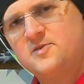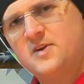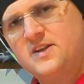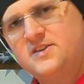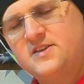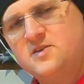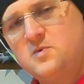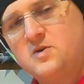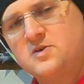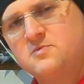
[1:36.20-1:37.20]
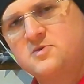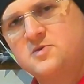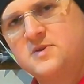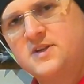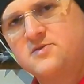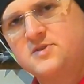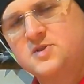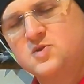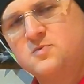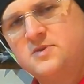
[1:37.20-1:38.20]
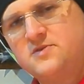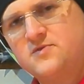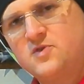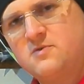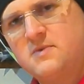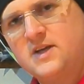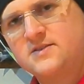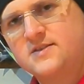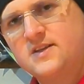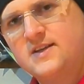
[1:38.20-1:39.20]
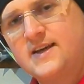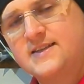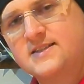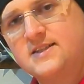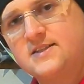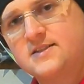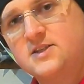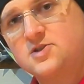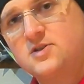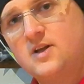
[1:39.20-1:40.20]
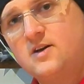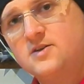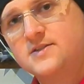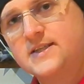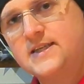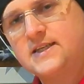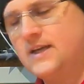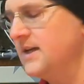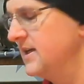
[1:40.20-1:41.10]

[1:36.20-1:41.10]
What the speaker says: and welcome to another instalment from us here at Essential RC.